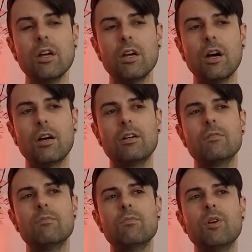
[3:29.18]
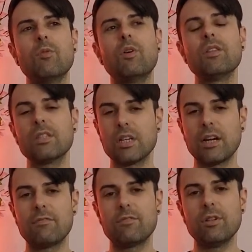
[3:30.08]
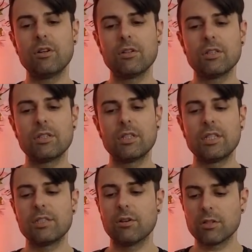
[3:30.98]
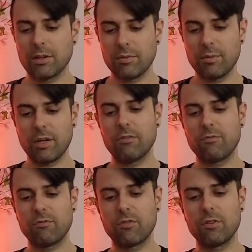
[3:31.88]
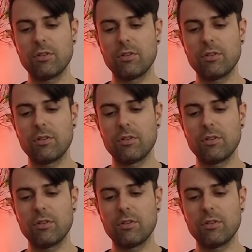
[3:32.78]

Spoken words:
But one thing I've noticed, and this all came about from,